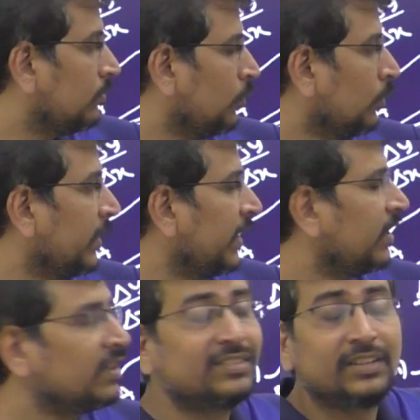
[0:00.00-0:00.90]

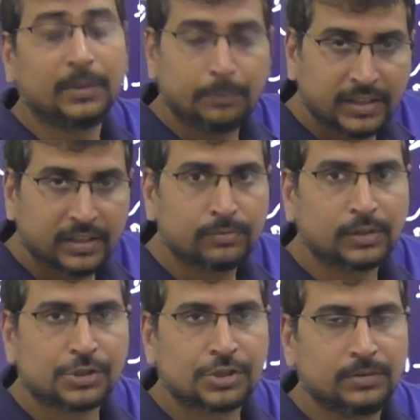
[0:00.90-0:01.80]
numerator is a dependent
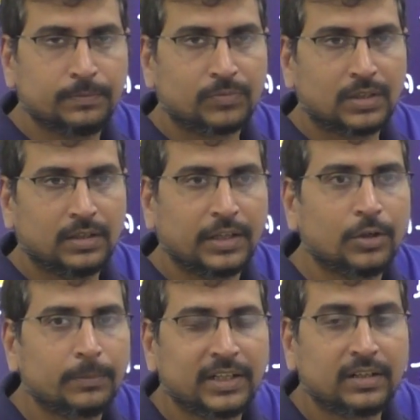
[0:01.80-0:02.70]
function,
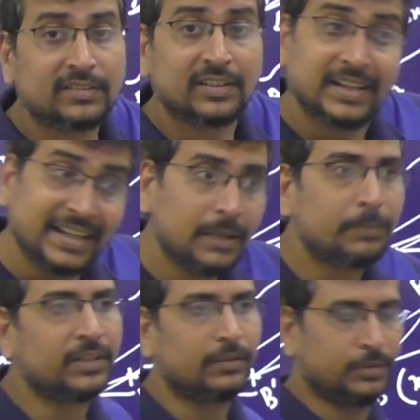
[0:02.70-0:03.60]
denominator is an
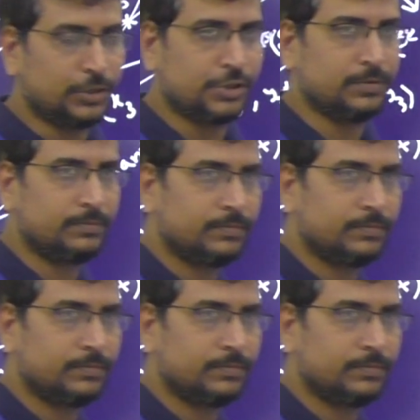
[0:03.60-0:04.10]
independent function.